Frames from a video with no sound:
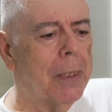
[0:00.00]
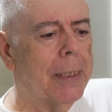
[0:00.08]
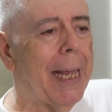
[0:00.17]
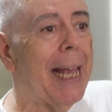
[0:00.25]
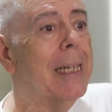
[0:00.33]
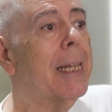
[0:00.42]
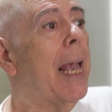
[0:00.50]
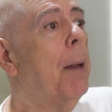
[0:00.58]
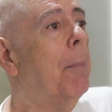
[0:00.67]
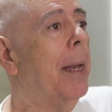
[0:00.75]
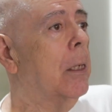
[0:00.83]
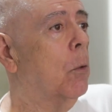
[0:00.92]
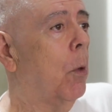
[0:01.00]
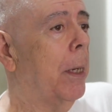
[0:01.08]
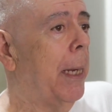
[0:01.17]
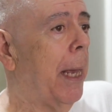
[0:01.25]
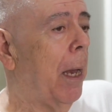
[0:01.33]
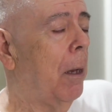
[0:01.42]
Tascam makes one
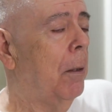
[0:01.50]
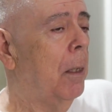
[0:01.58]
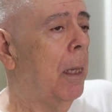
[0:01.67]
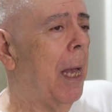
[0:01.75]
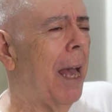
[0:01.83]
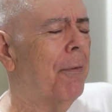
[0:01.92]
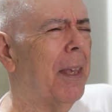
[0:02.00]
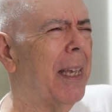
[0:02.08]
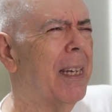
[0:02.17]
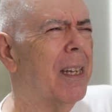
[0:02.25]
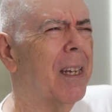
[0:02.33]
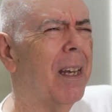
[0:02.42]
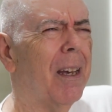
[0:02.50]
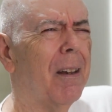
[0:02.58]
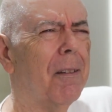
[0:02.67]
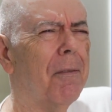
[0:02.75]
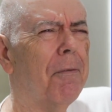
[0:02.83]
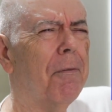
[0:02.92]
now. I think it's
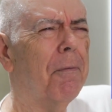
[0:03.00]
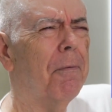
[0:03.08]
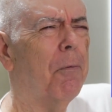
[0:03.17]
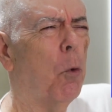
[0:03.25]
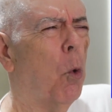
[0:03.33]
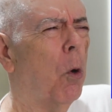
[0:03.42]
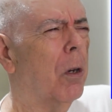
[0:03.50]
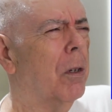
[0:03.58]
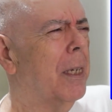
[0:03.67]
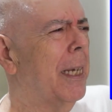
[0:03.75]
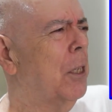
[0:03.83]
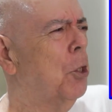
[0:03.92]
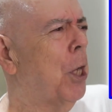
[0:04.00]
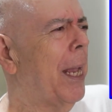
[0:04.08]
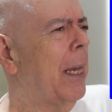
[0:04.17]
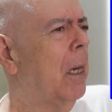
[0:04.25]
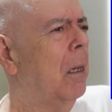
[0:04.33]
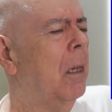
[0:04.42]
a 4 or 6
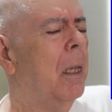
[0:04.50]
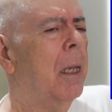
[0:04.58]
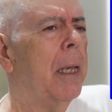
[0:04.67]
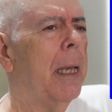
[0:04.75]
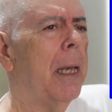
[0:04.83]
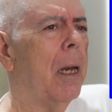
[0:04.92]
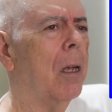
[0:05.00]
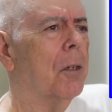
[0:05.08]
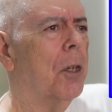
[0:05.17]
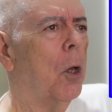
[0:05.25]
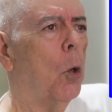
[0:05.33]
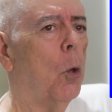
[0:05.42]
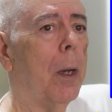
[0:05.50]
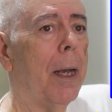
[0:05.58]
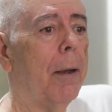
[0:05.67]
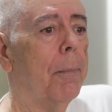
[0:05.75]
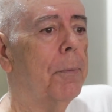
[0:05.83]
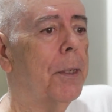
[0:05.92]
channel. And
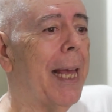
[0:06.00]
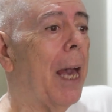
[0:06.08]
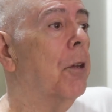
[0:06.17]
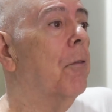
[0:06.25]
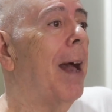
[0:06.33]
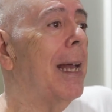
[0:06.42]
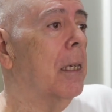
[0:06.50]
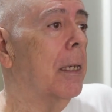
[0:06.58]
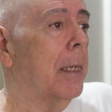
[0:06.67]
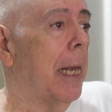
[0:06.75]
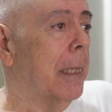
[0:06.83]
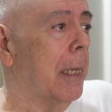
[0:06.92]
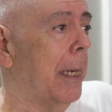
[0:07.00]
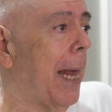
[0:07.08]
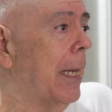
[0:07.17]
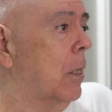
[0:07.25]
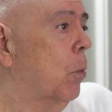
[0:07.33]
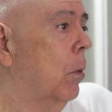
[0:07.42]
also Sound Devices has a
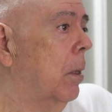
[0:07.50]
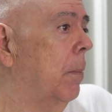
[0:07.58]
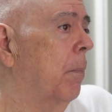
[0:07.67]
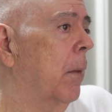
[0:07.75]
nice one